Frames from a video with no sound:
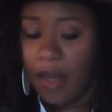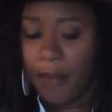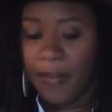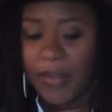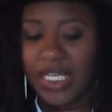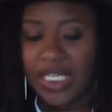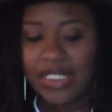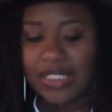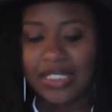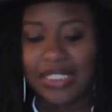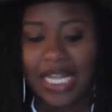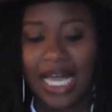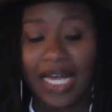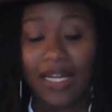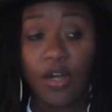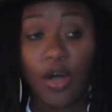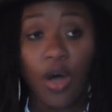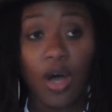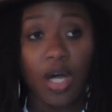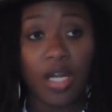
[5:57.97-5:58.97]
because
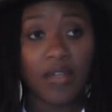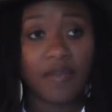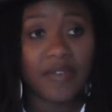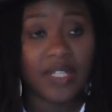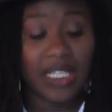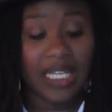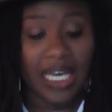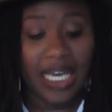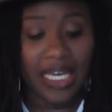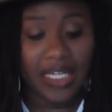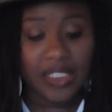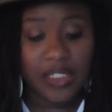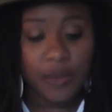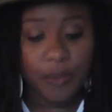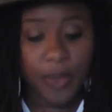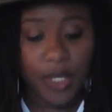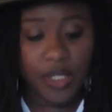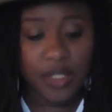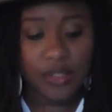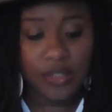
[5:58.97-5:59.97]
not all of the
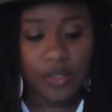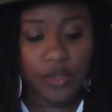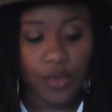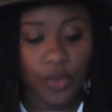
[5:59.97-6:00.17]
experts